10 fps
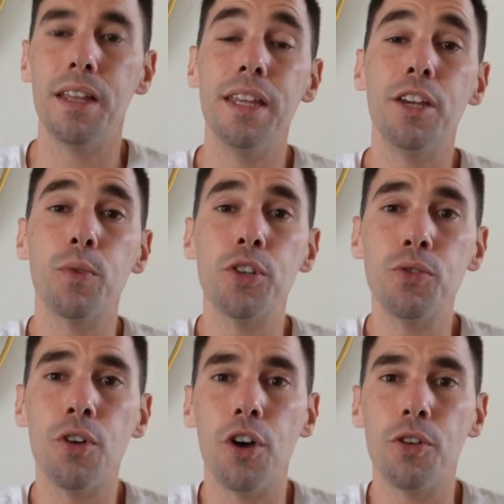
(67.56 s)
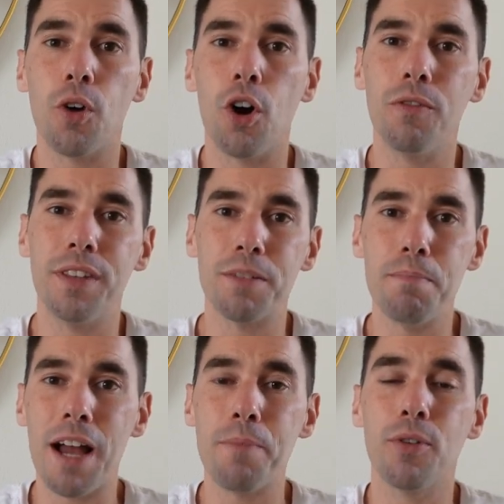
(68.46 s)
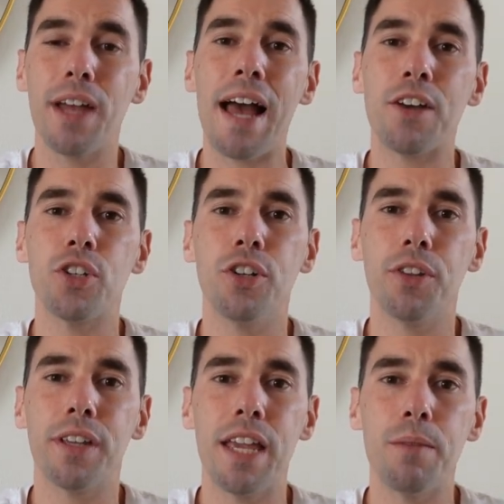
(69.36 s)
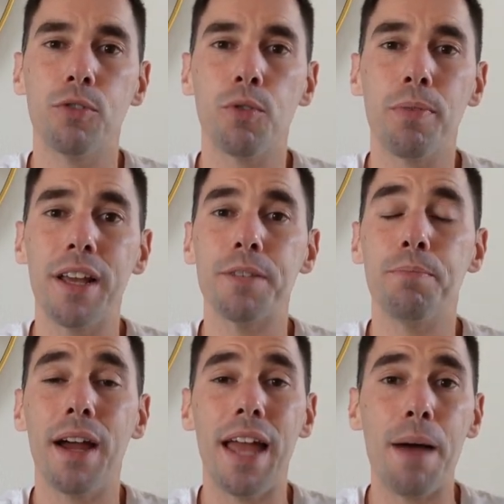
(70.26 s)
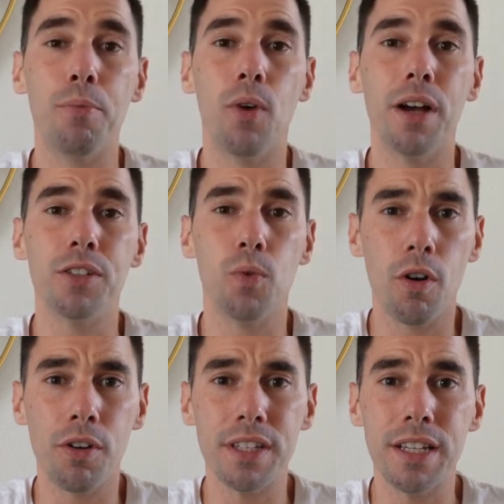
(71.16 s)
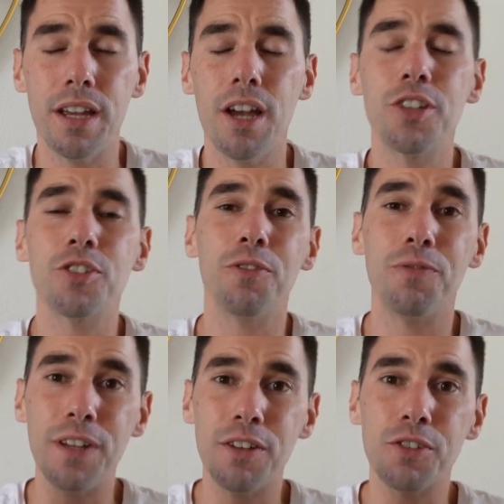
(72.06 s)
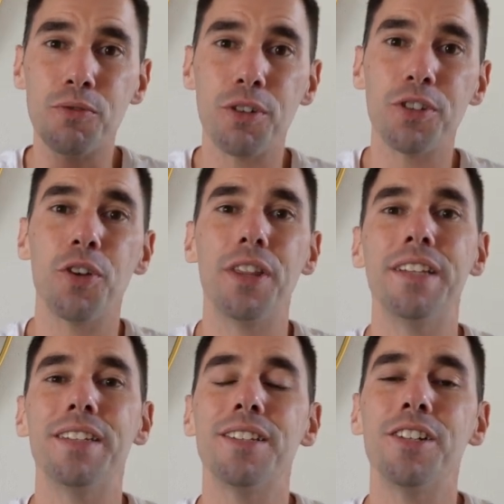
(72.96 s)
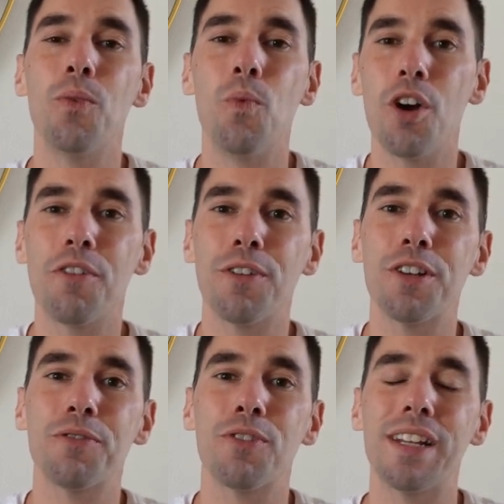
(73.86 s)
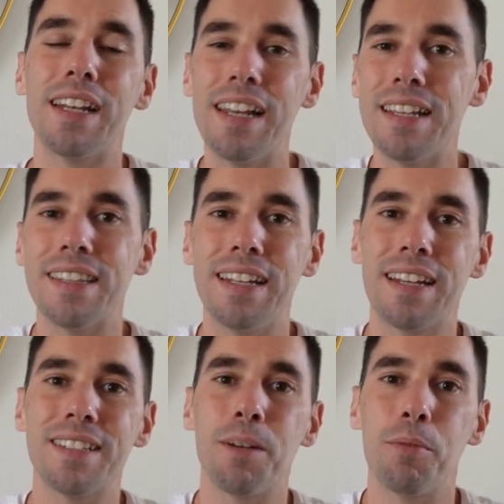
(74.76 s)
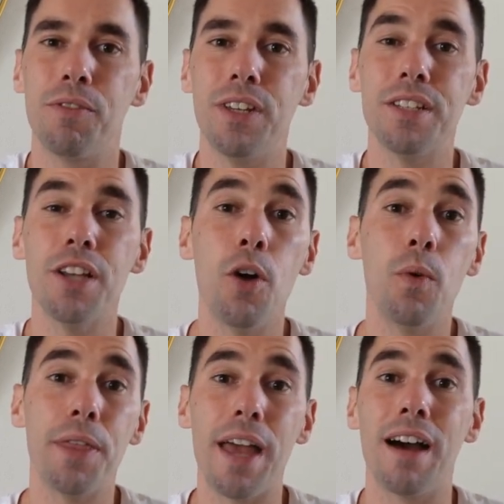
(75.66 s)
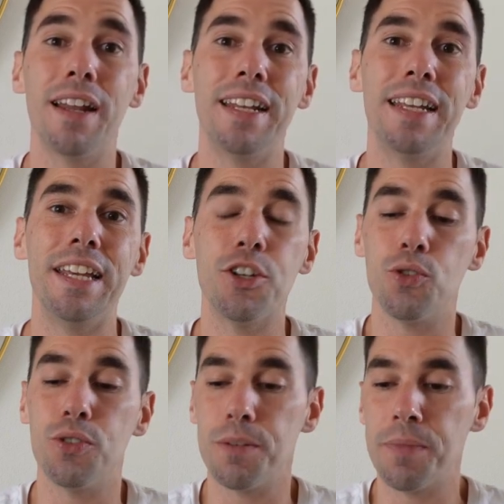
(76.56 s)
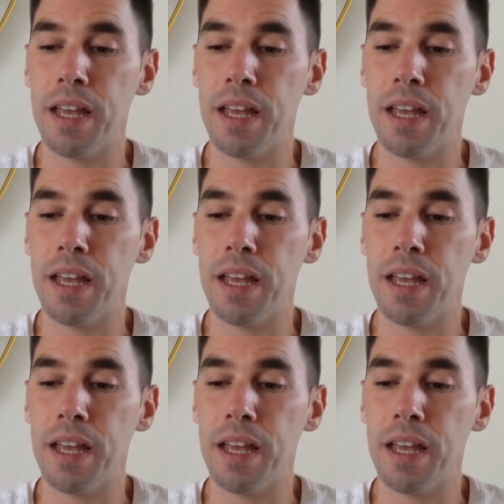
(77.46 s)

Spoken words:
The original owner of this MacBook actually got the keyboard replaced by Apple under warranty, so fingers crossed this is going to work for us for at least the next couple of years without any issues.